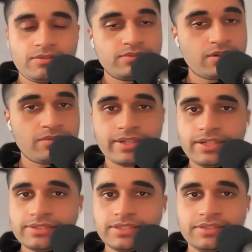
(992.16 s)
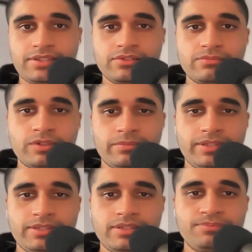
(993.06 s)
So in a sincere
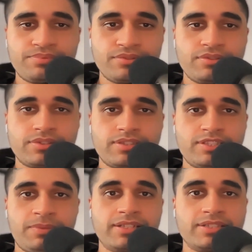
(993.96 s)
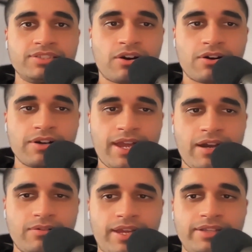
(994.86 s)
moment, Bruce speaks his heart
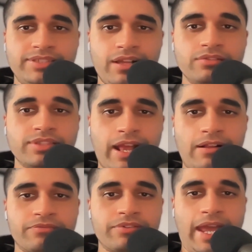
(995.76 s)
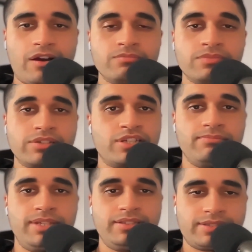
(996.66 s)
out and tells Alfred how much he
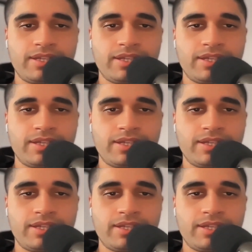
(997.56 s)
means to